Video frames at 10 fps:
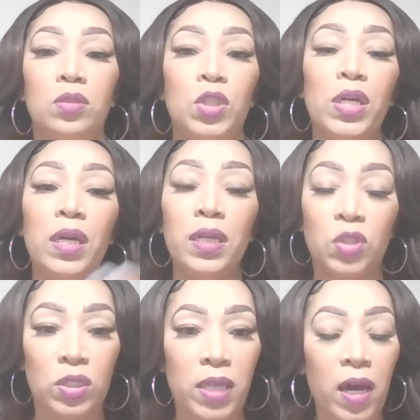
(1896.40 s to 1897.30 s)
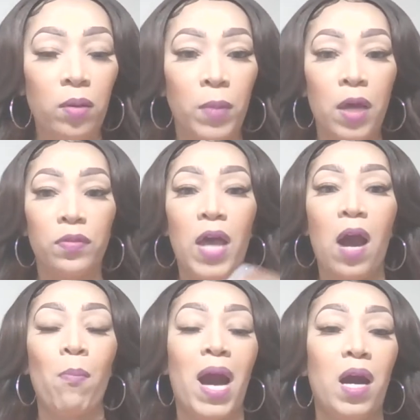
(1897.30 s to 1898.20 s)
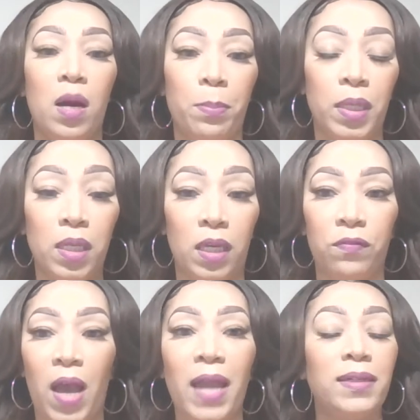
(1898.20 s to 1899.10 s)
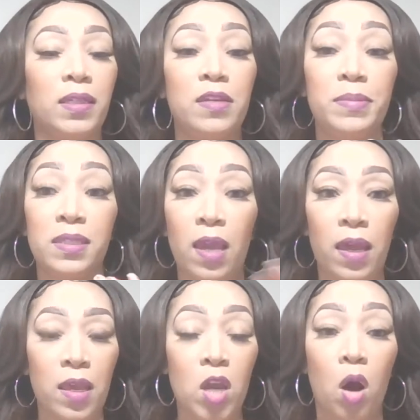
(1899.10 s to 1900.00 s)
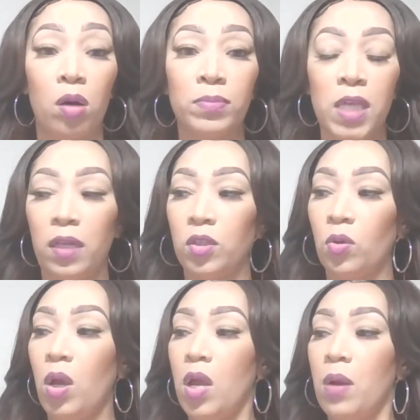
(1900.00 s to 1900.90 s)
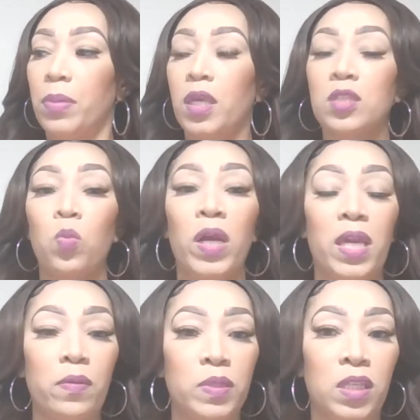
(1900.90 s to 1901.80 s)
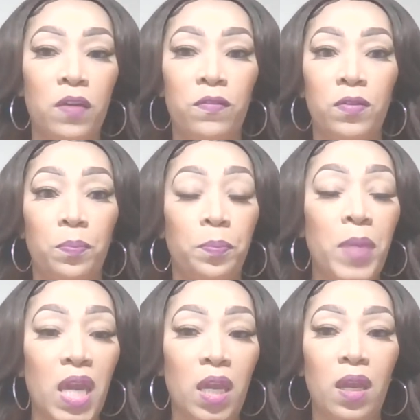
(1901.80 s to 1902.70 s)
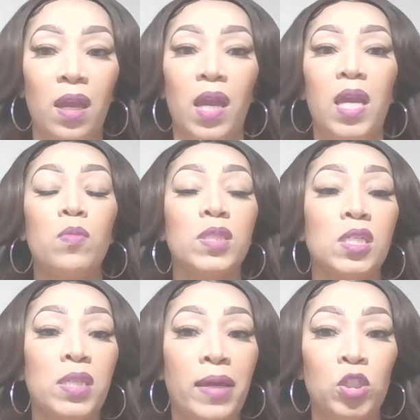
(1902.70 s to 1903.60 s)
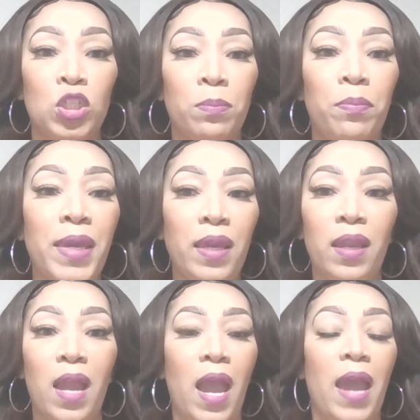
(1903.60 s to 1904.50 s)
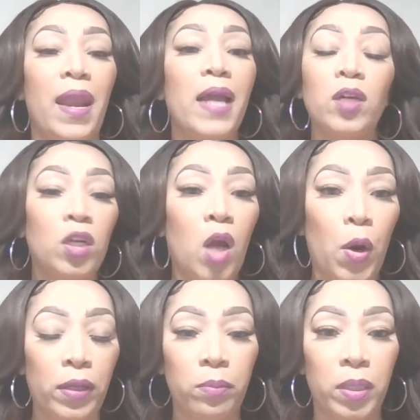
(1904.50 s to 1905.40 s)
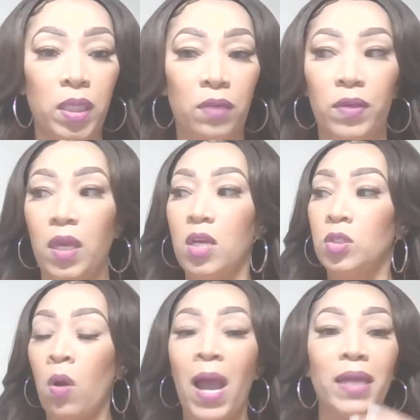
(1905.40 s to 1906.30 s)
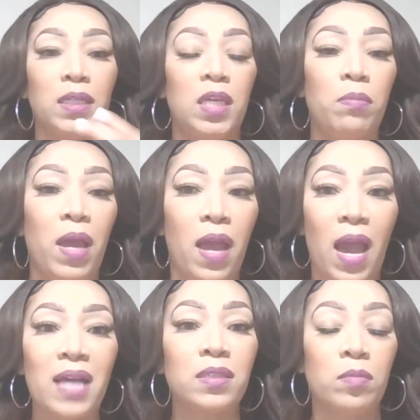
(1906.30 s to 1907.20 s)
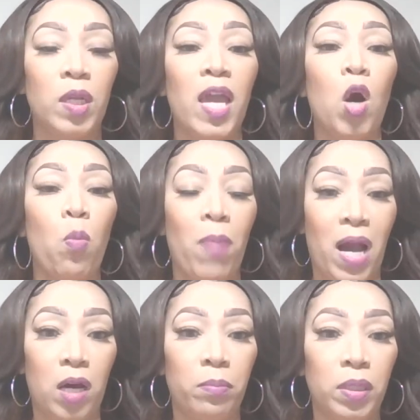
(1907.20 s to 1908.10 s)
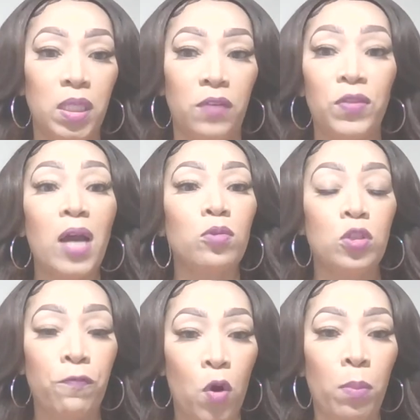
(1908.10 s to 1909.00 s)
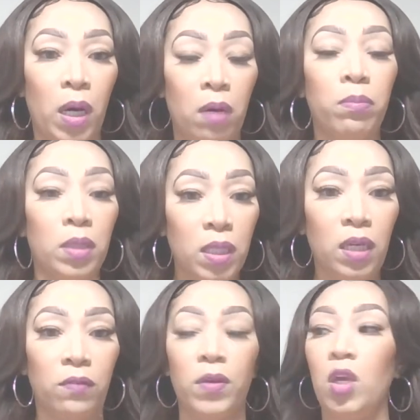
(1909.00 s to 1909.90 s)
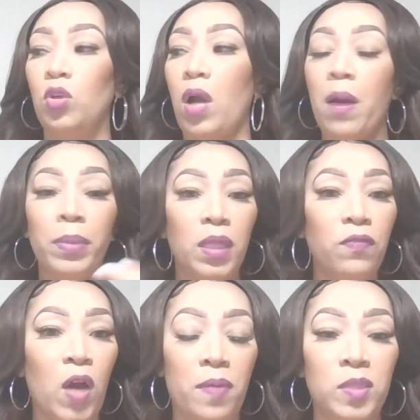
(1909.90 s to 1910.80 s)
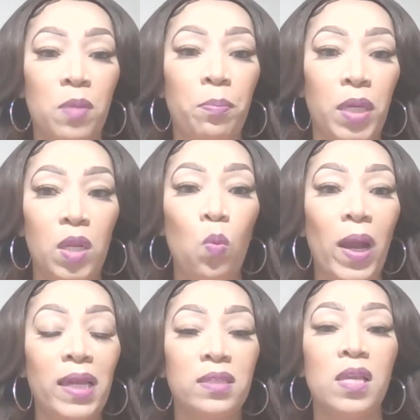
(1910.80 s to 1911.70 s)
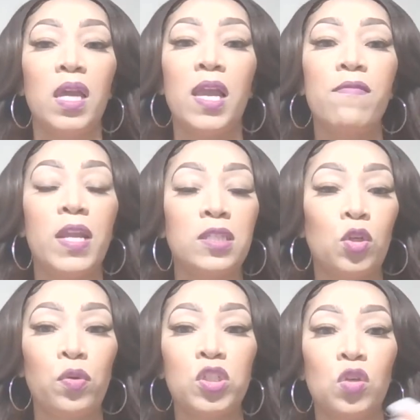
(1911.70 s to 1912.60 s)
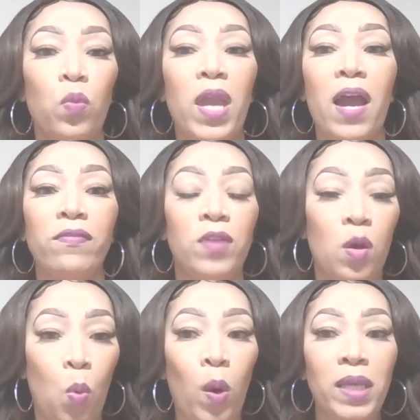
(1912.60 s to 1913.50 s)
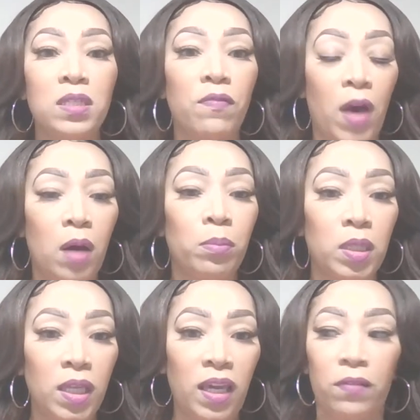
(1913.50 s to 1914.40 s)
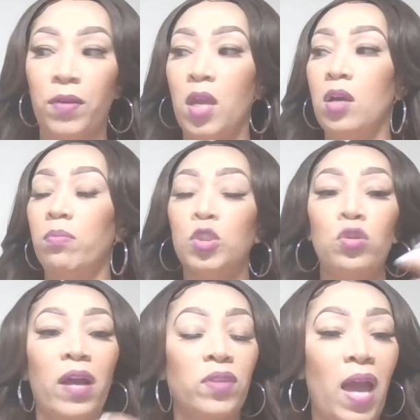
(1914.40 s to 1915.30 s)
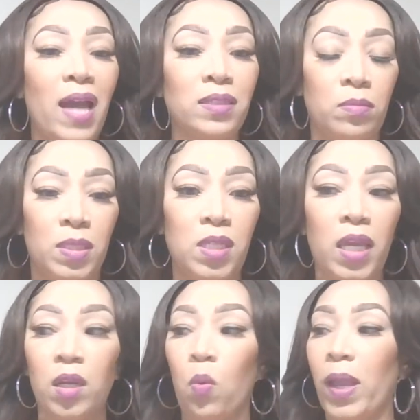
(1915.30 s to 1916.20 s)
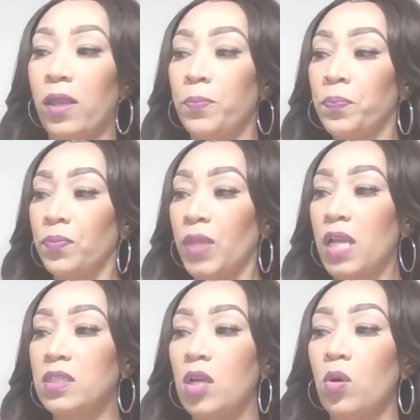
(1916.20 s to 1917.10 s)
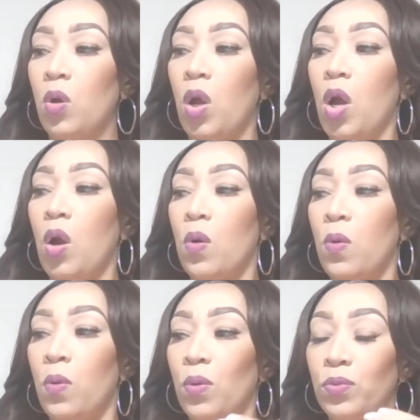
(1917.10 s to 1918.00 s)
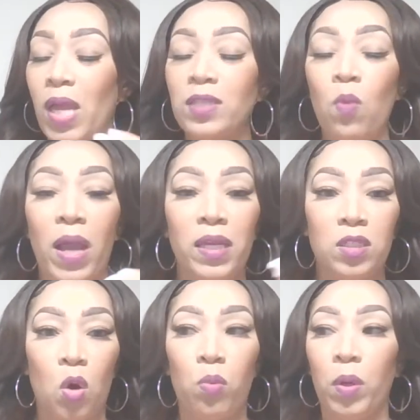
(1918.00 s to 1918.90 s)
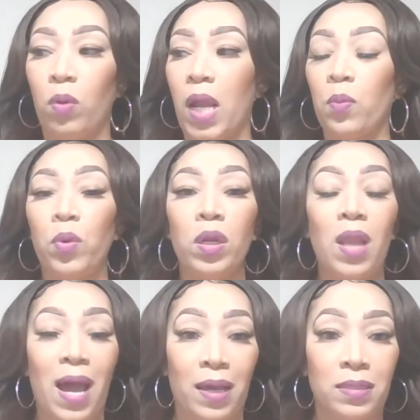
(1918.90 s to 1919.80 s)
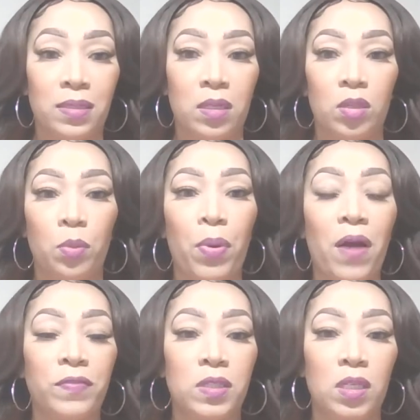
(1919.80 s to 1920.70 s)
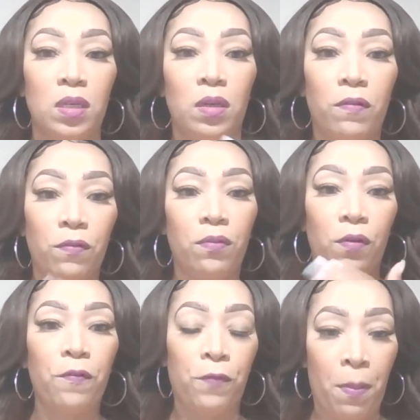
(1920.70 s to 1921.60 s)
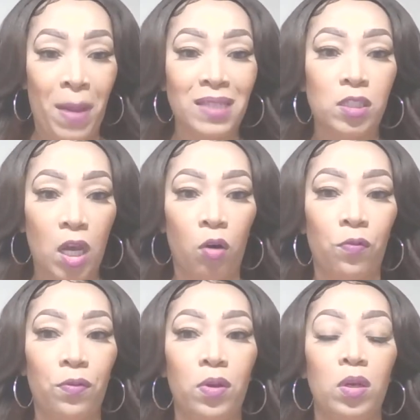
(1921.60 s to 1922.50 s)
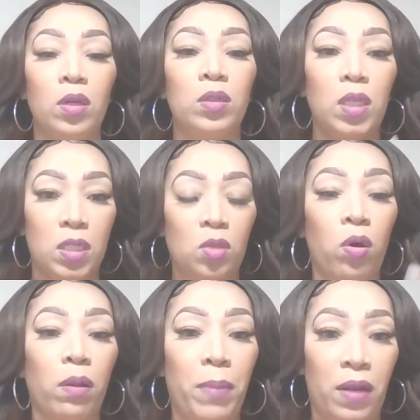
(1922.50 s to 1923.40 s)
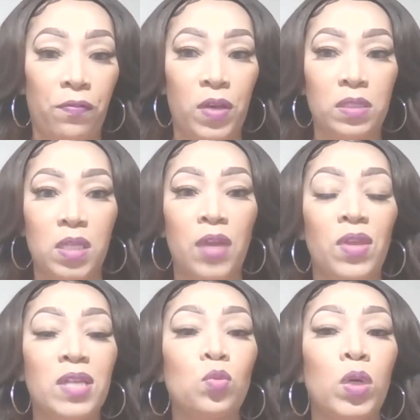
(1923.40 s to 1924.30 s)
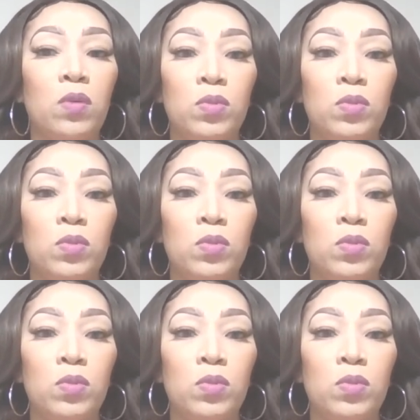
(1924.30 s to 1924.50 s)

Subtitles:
Jesus, help thou my unbelief. I had to keep saying it, y'all. I'm telling you. Because what he was giving me, it was astonishing me. And I couldn't hardly believe it. So I had to keep asking to help my unbelief. That was a form of unbelief. Unbelief comes in many ways. Even as a Christian, we have ways of unbelief, but you have to ask him to take it away. And so that's why he told me when I realized the prophecy for myself, then it's going to manifest. And that's what